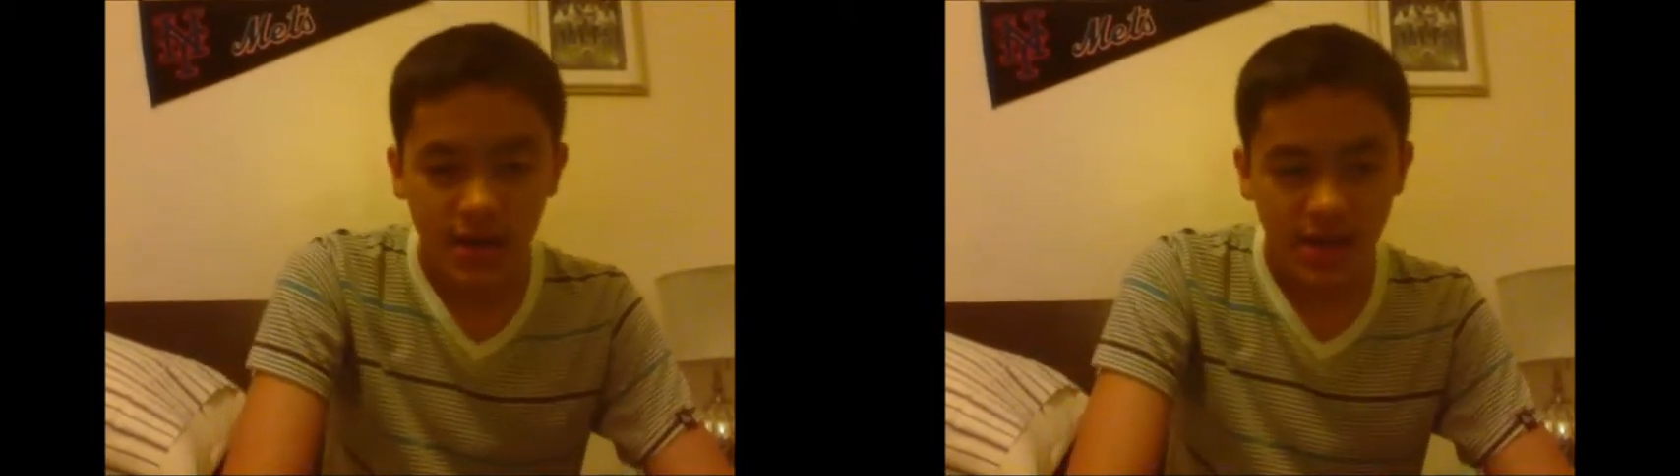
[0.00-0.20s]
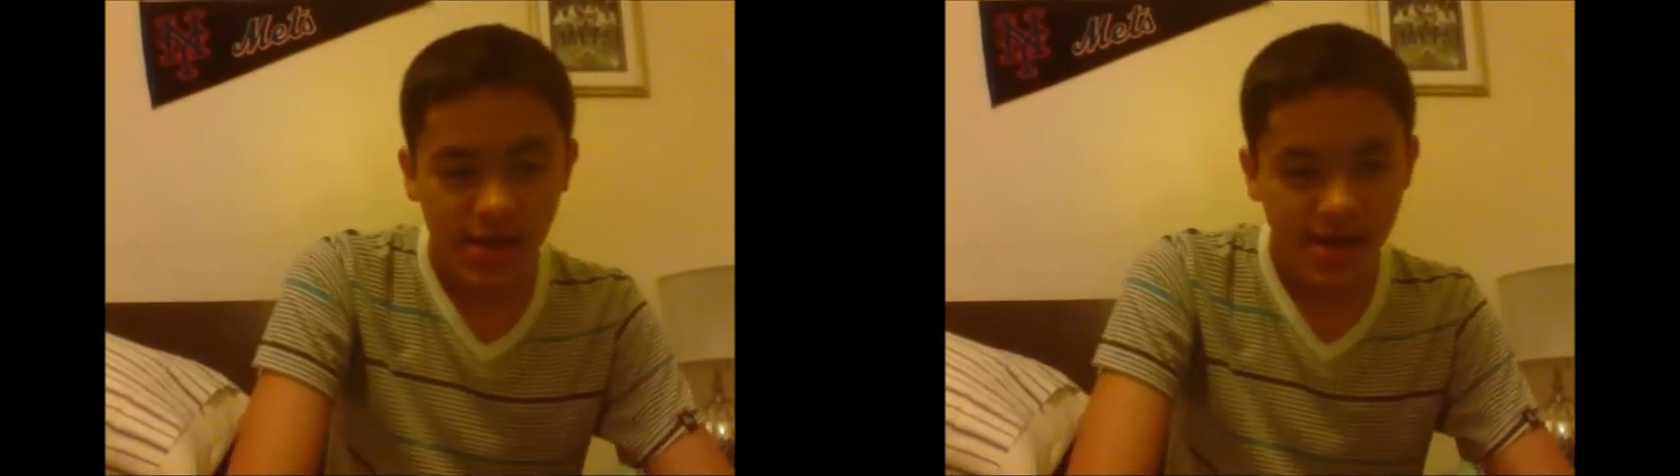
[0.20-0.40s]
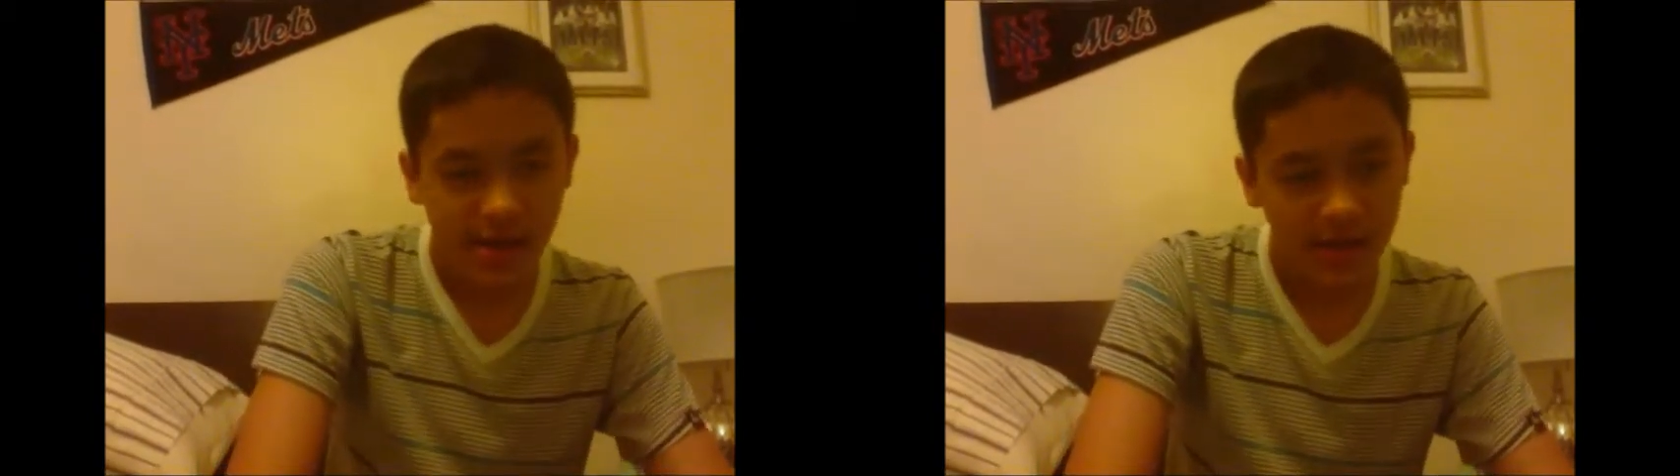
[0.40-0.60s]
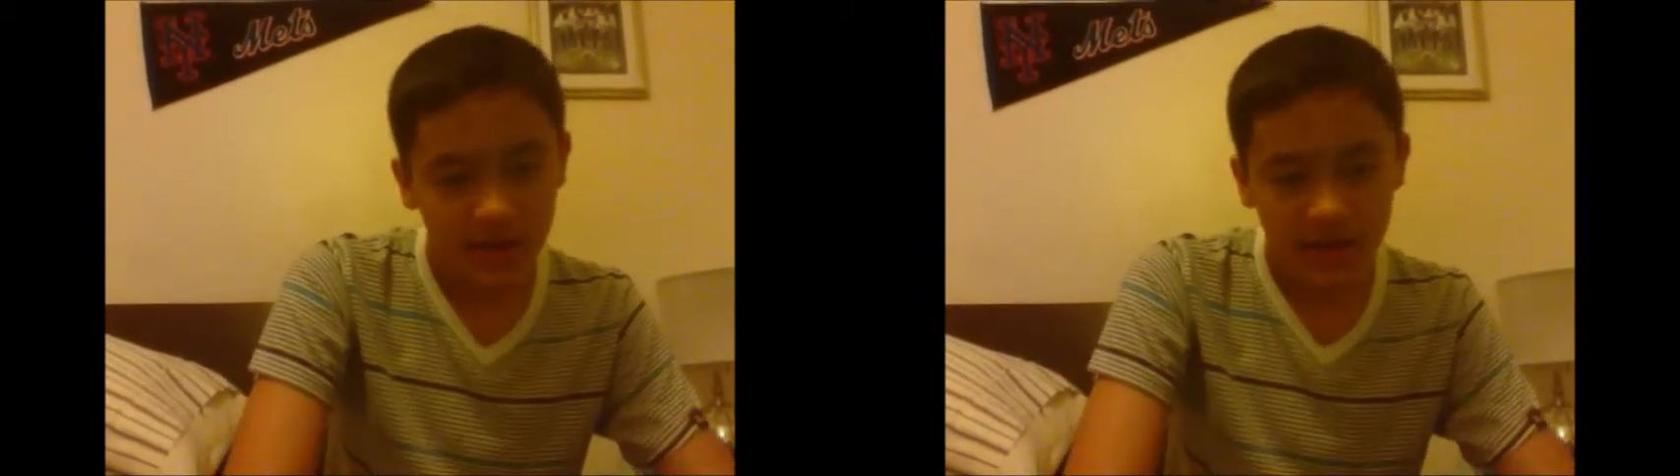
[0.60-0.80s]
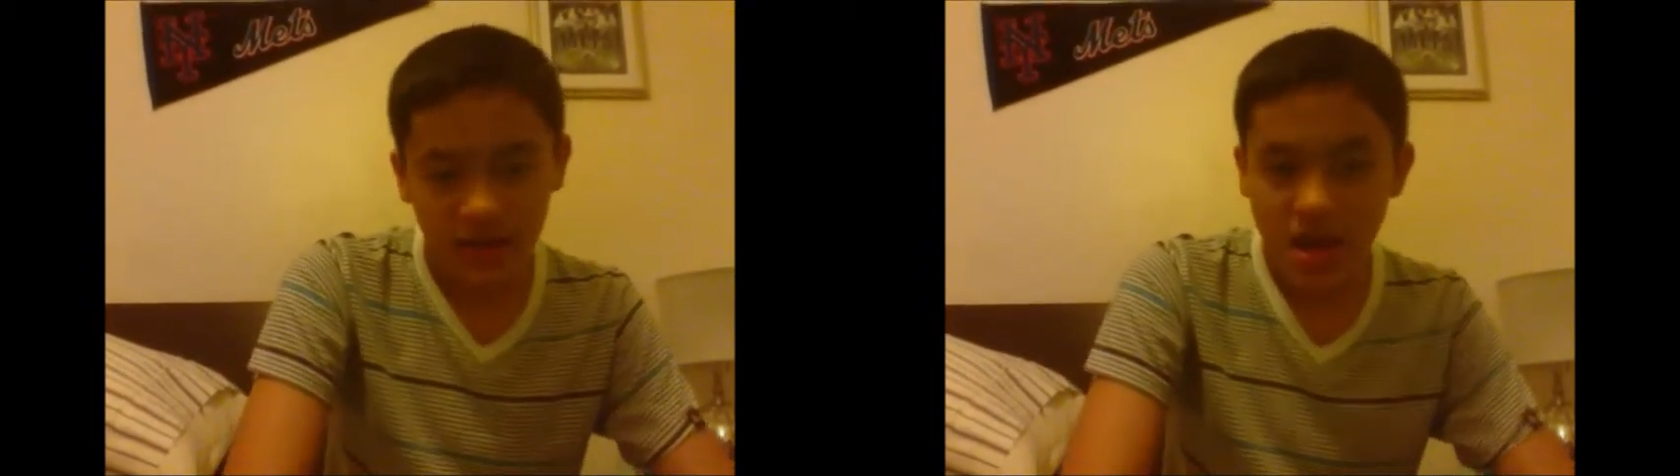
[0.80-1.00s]

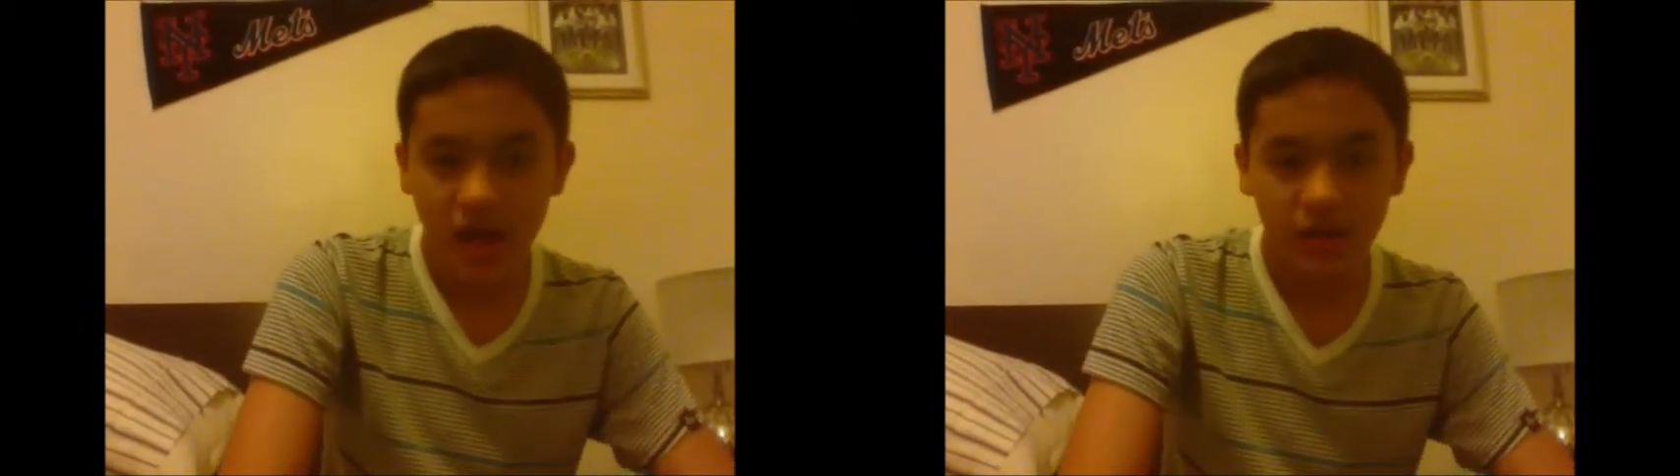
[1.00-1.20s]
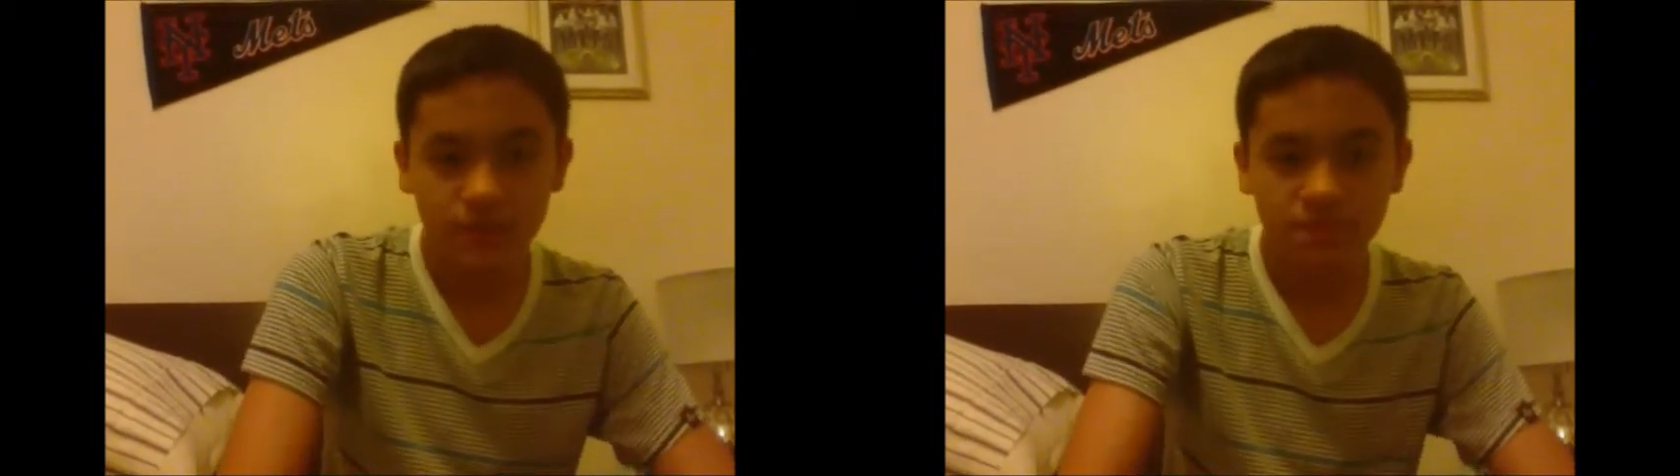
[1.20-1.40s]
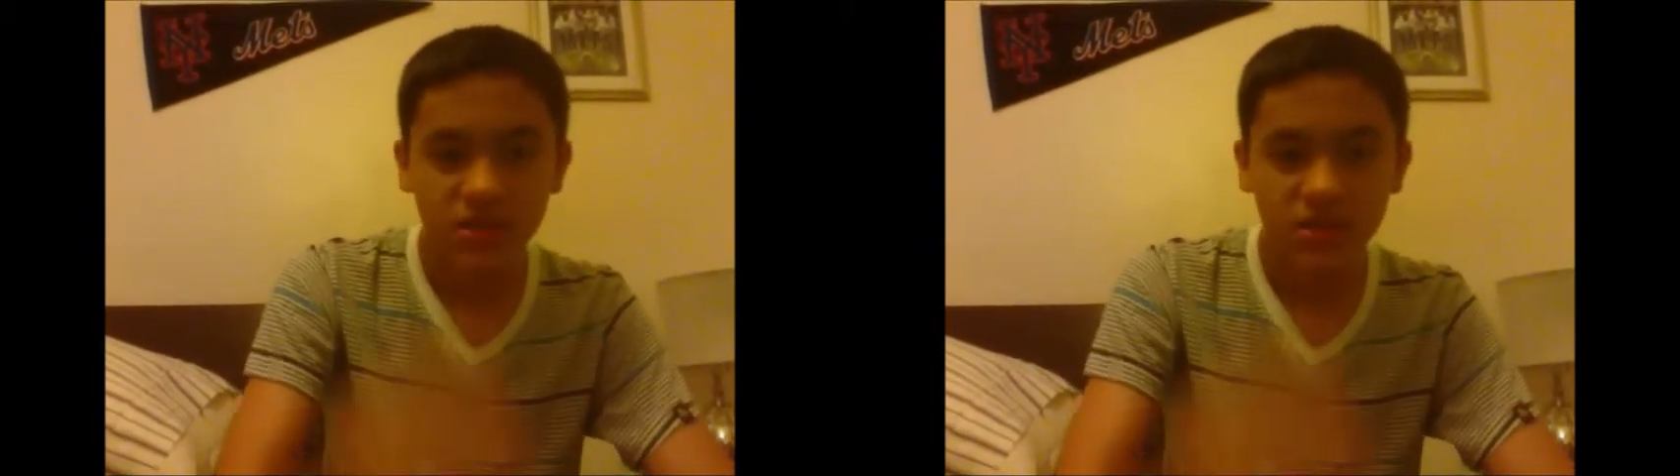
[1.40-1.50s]
and yeah,